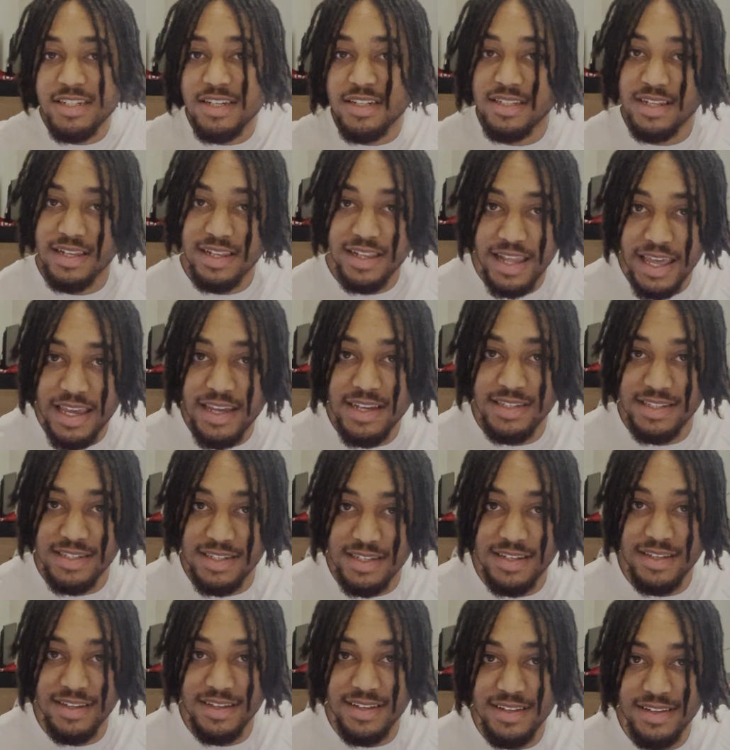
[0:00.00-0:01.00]
just lazy.
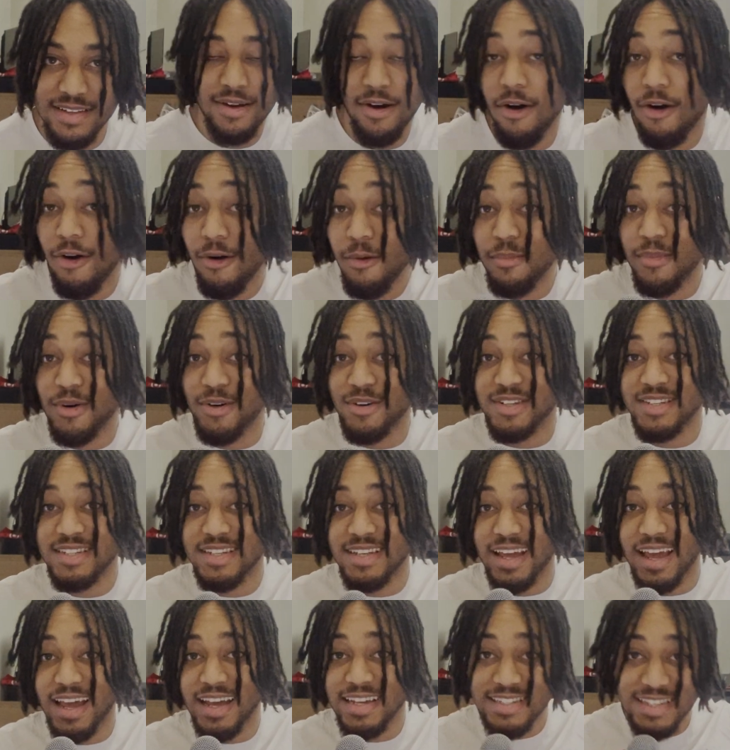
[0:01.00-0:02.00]
Almost
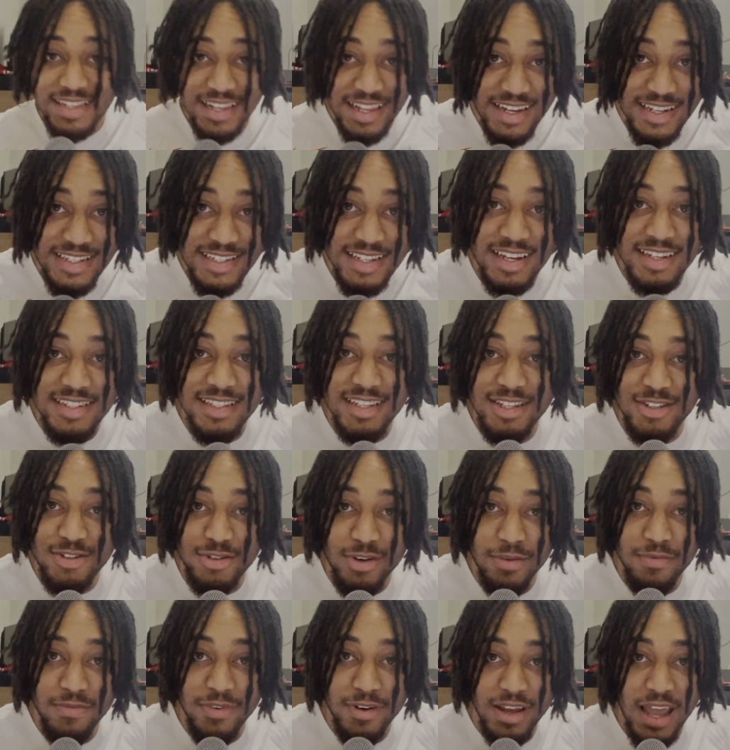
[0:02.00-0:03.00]
as lazy as the
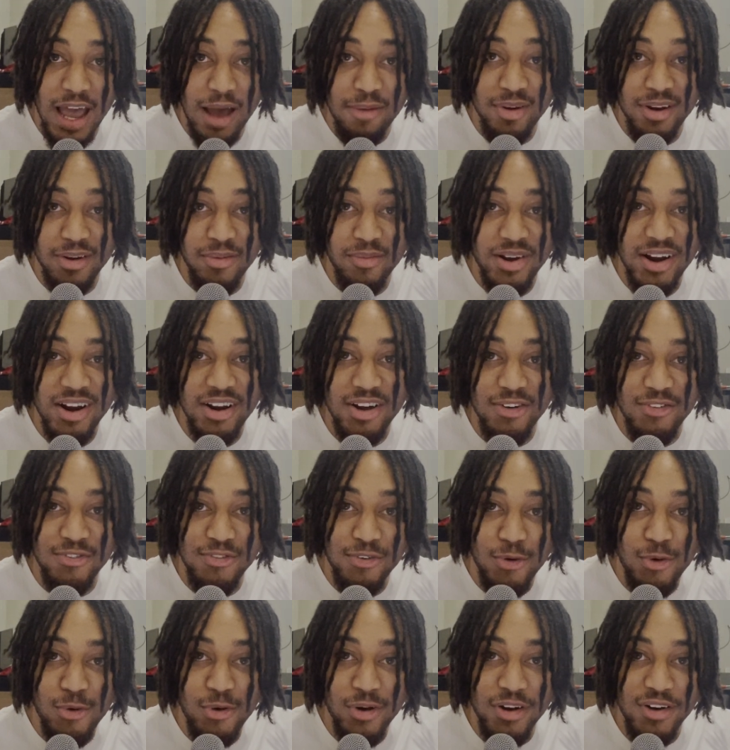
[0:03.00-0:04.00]
script for Captain America
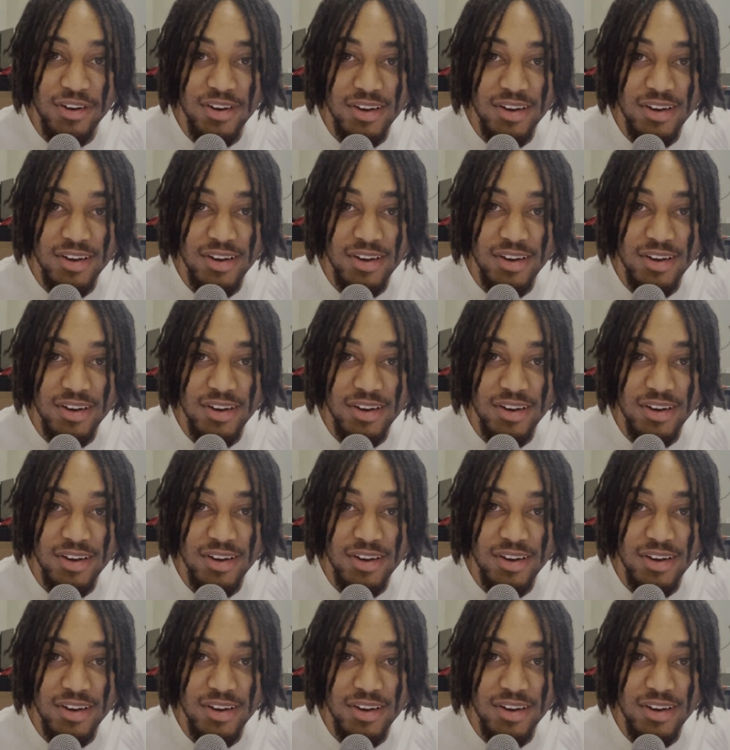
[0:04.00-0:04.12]
4.